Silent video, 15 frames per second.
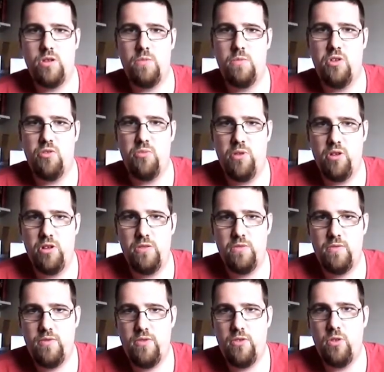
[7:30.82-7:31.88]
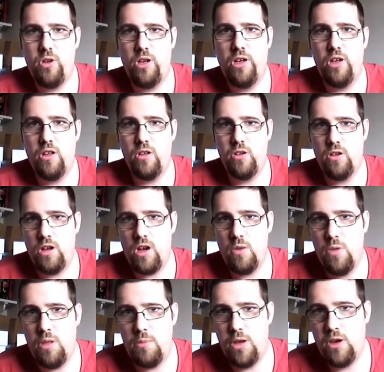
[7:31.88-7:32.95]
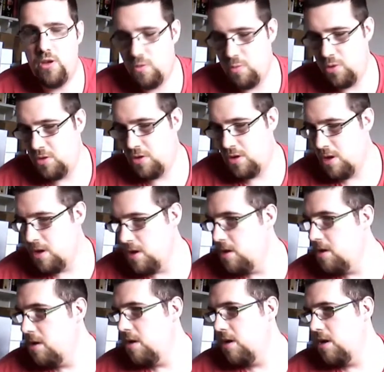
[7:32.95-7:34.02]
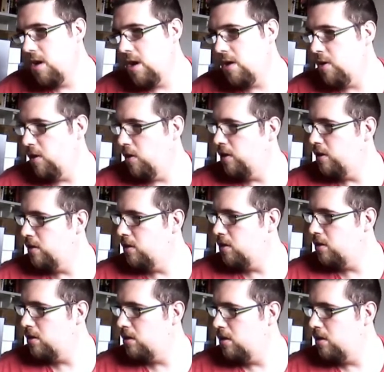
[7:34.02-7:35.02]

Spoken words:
something they've probably thrown together in a couple of minutes, but I quite liked it.